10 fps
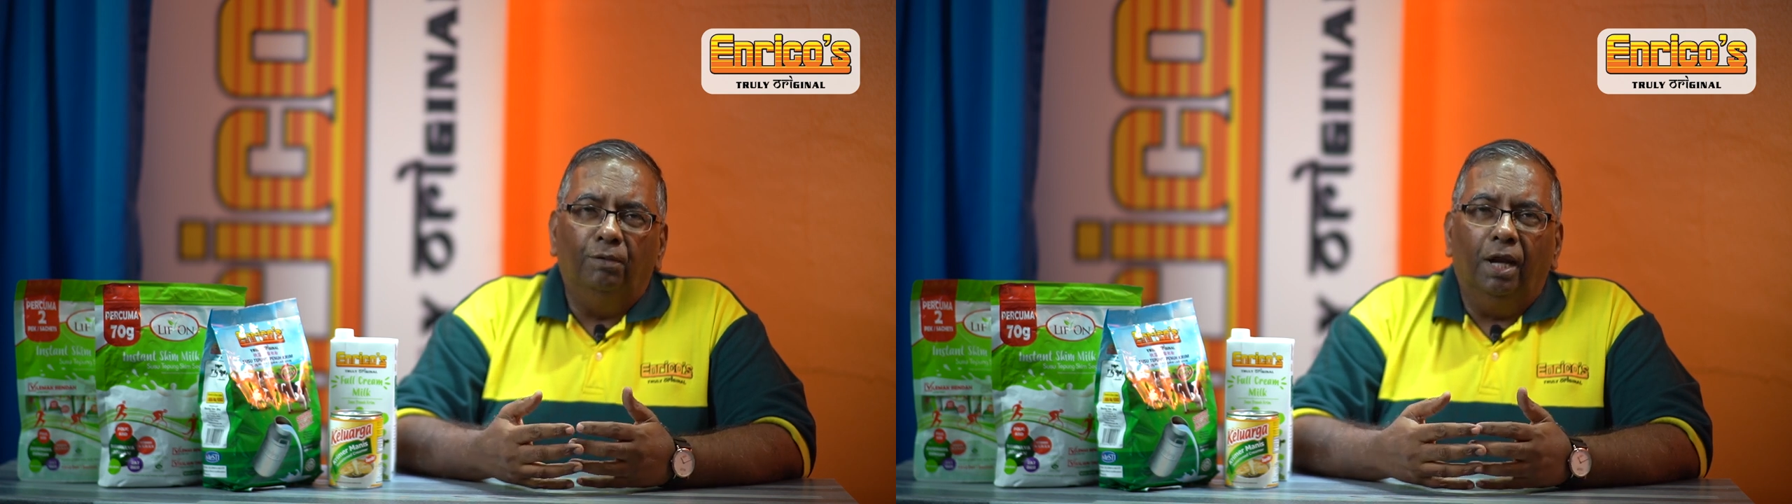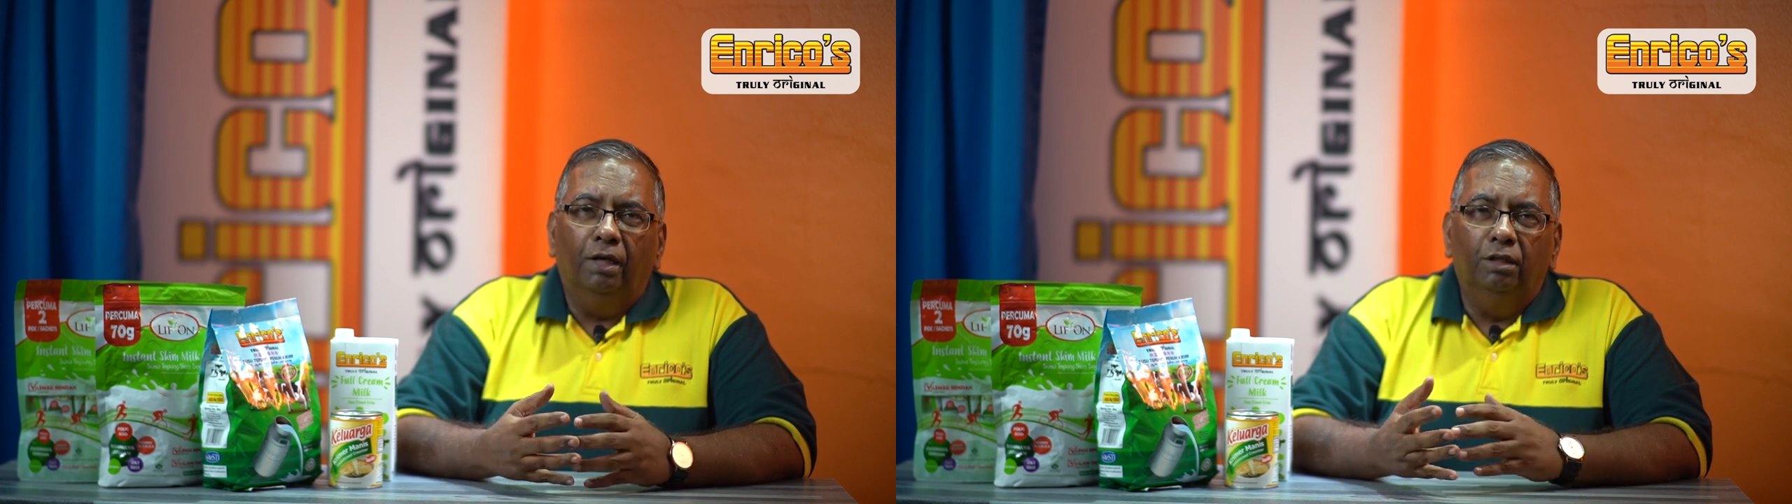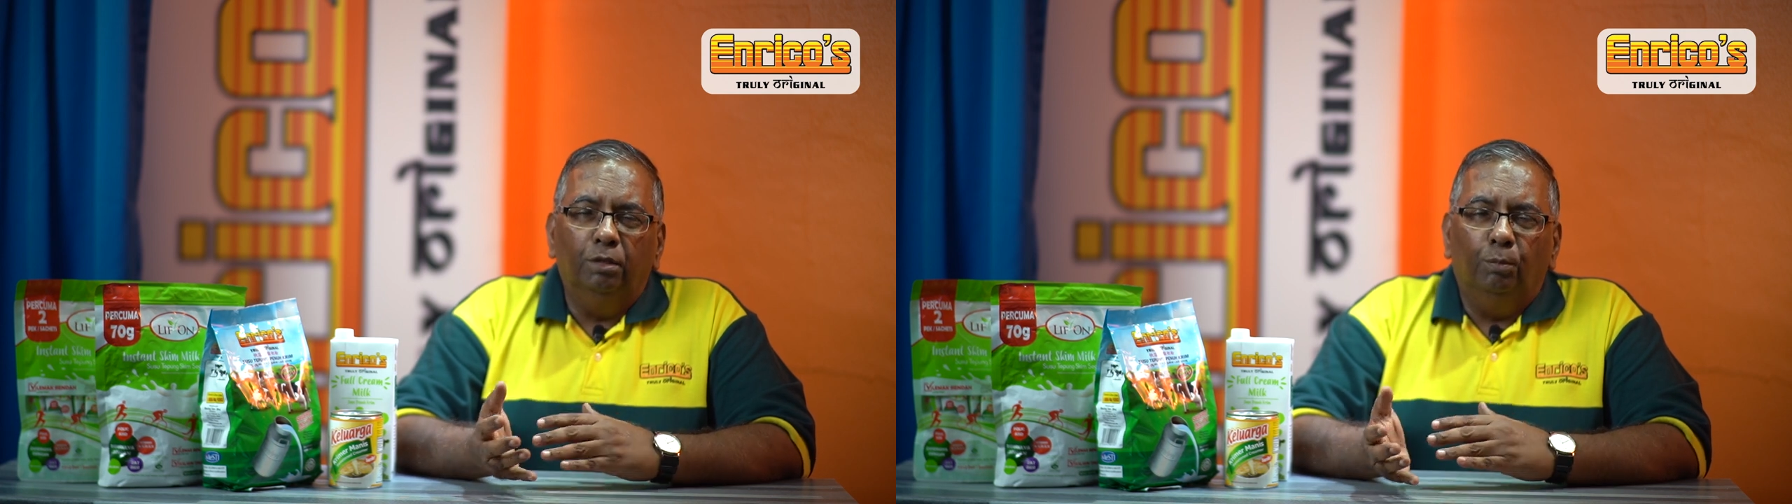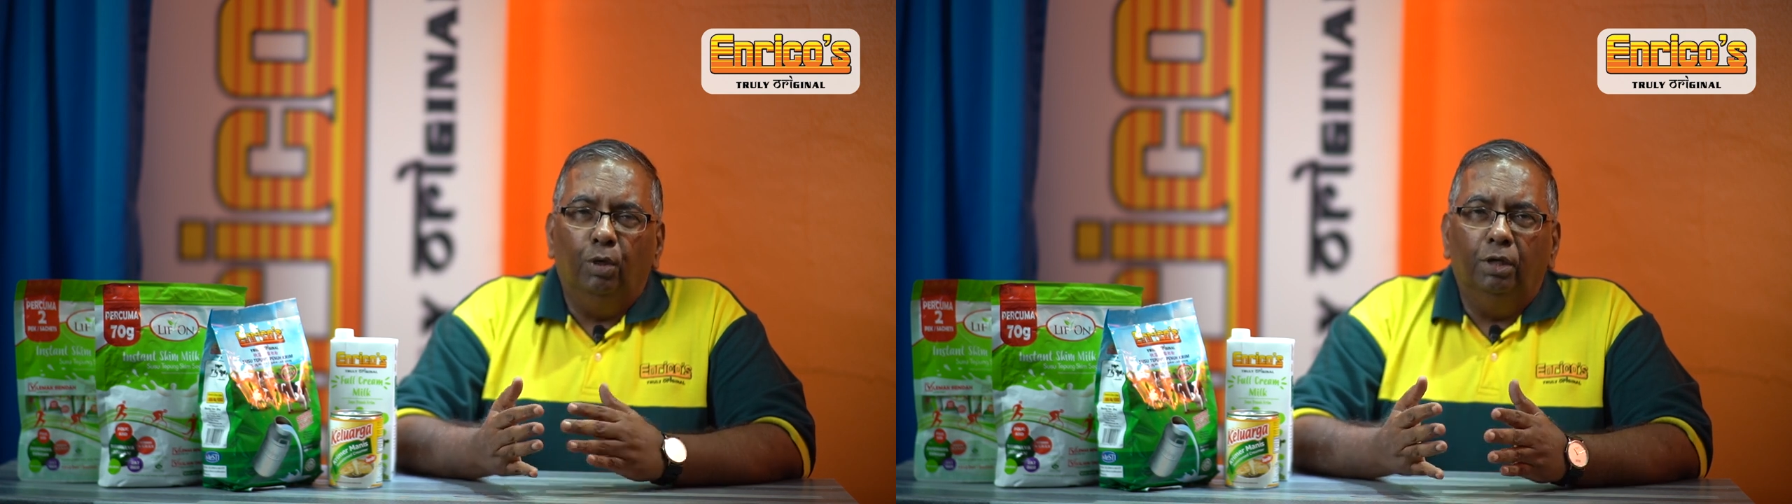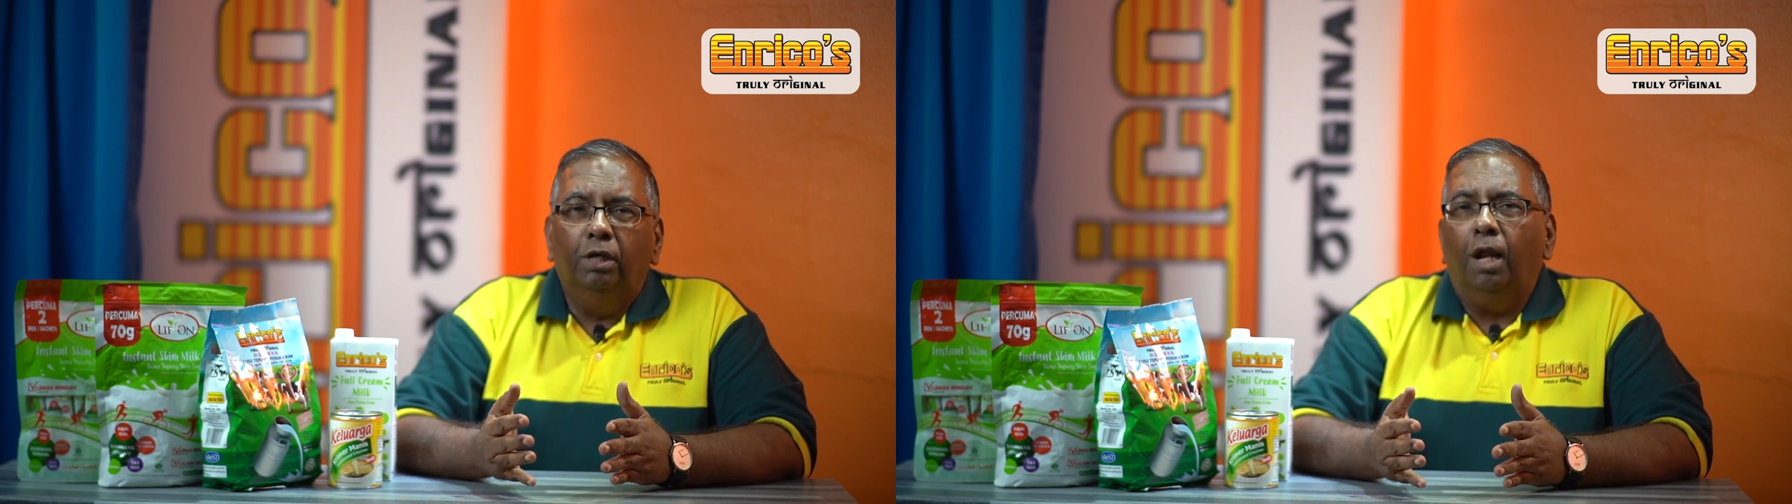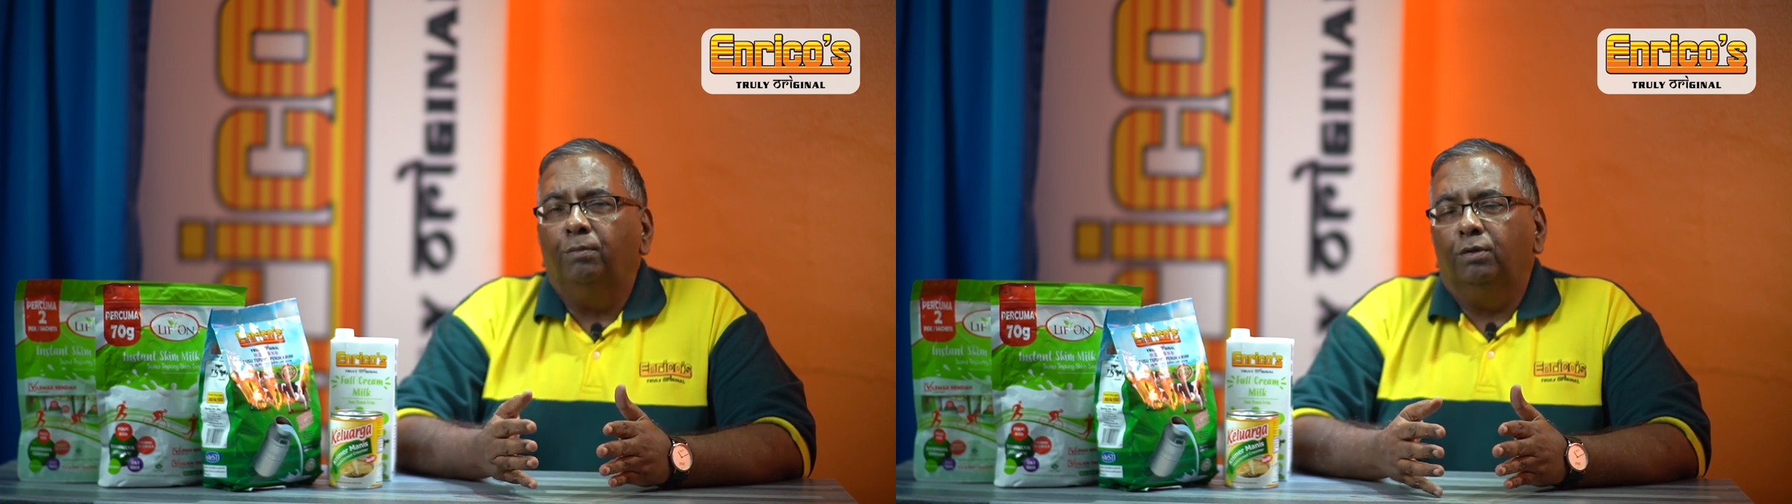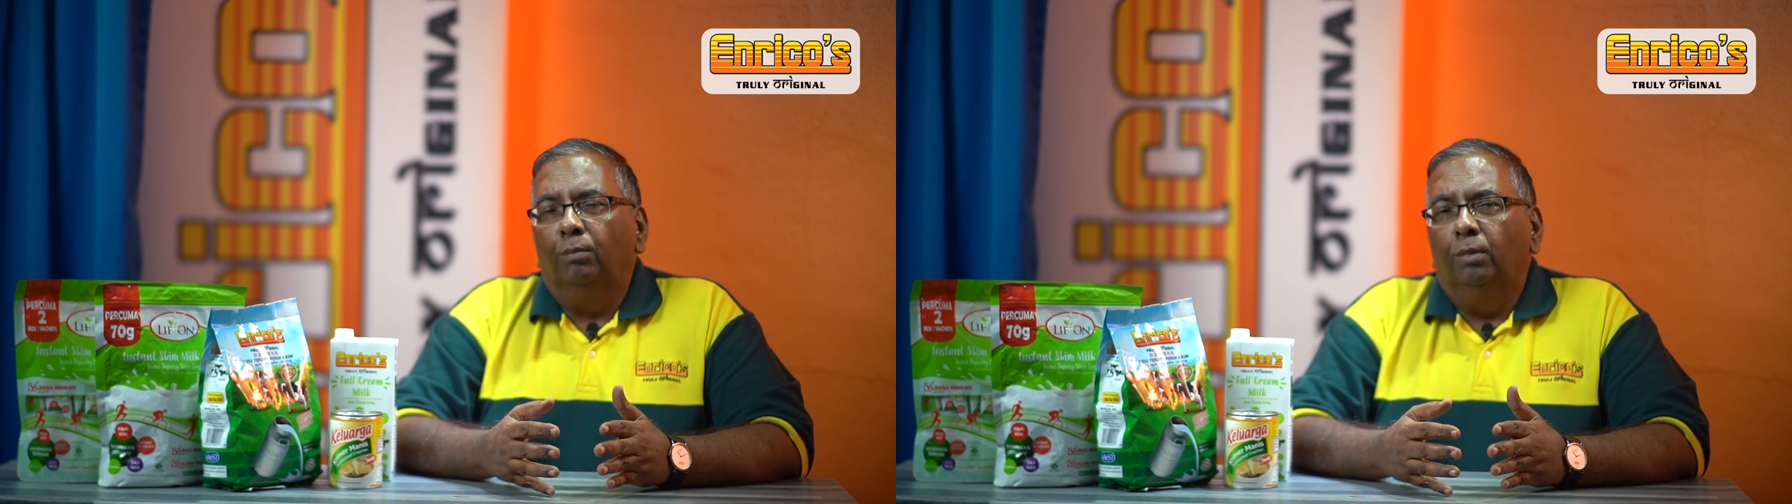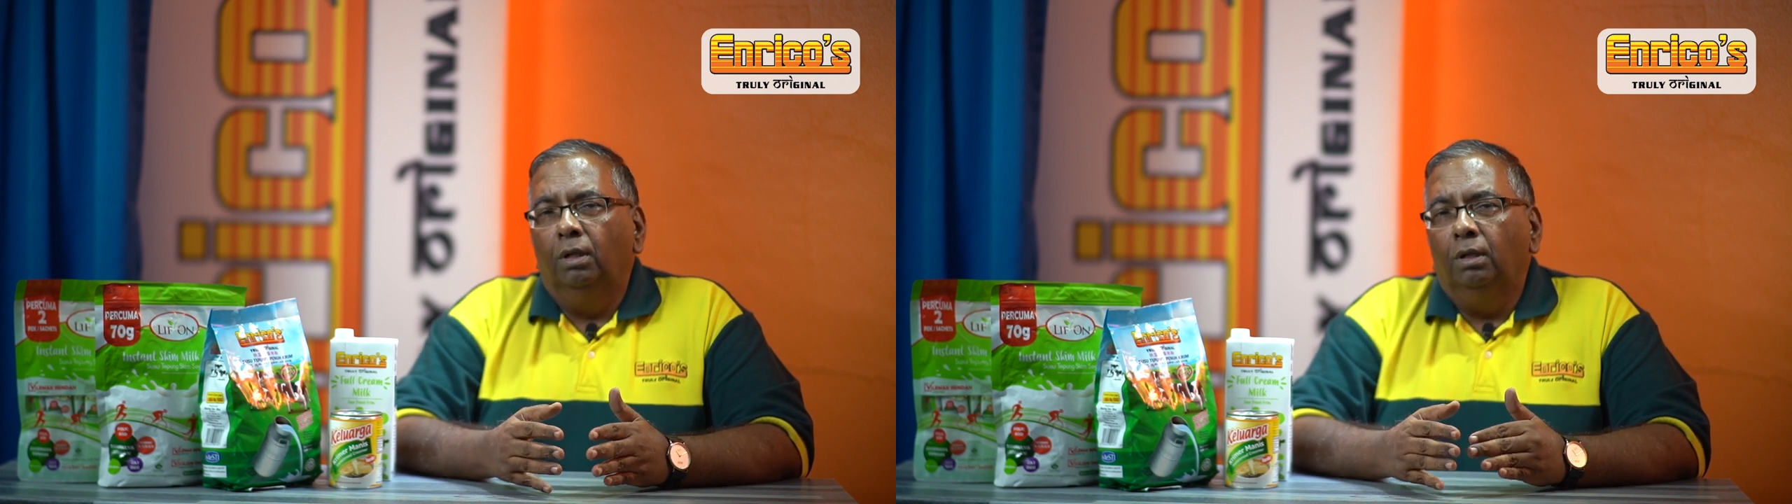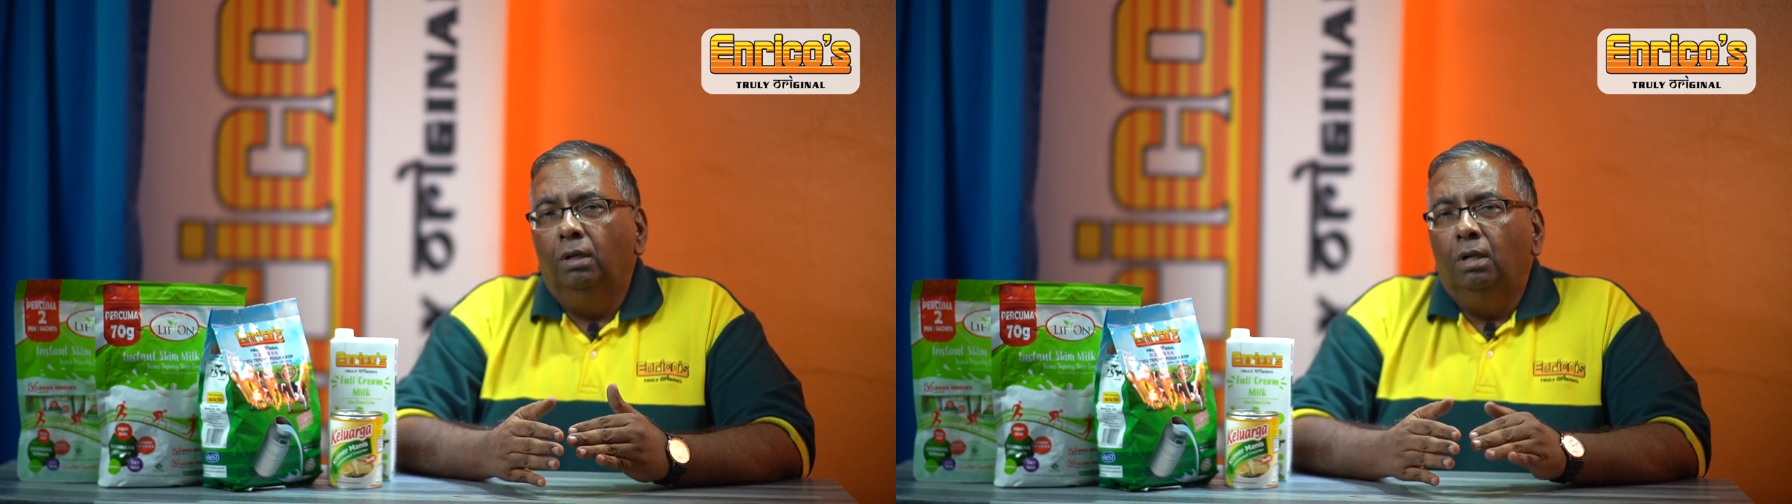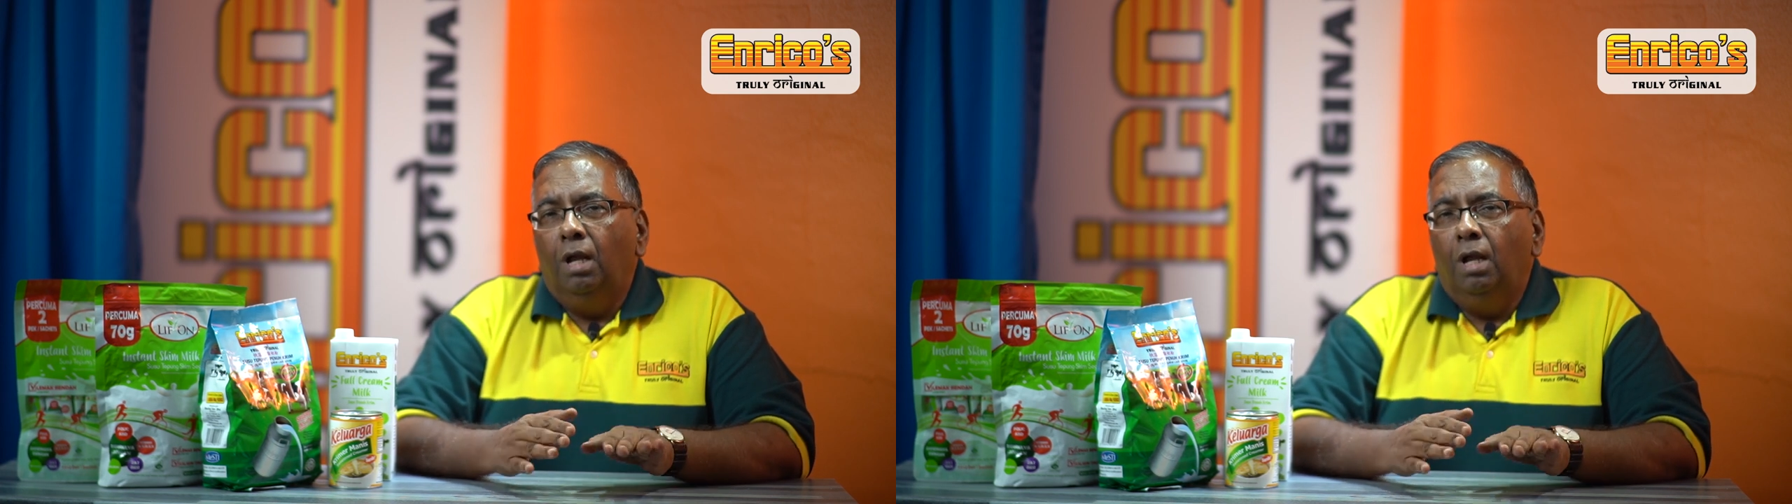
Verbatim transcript: awareness about types of milk.